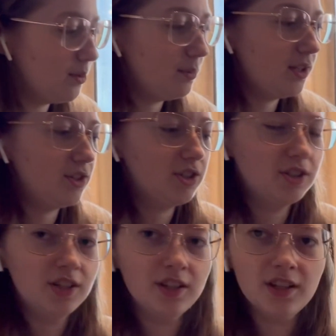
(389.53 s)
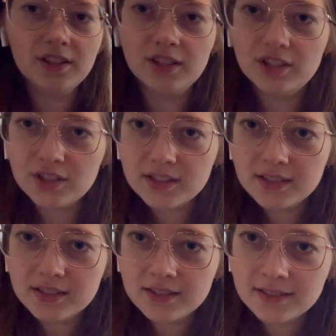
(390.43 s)
much. They
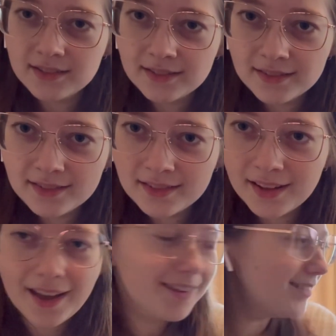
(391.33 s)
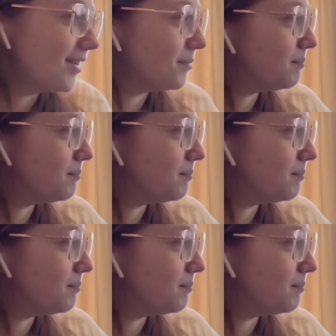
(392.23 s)
just, I don't know.